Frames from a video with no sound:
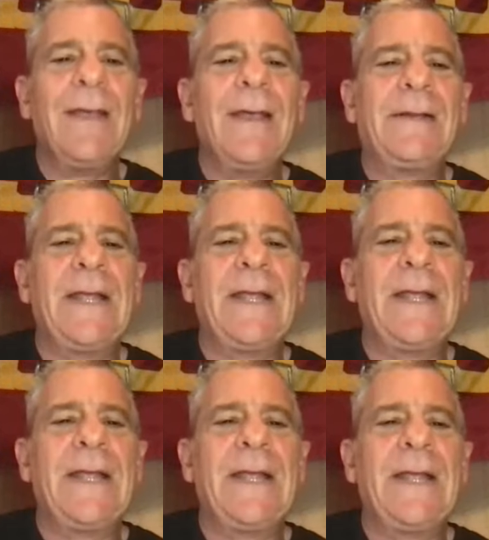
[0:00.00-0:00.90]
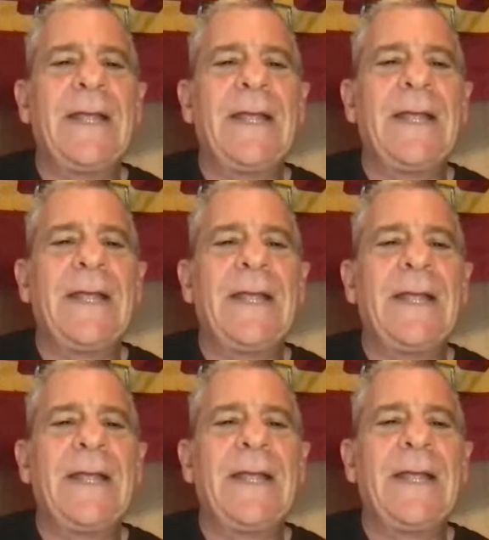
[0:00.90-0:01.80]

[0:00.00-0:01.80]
Nobody speaks.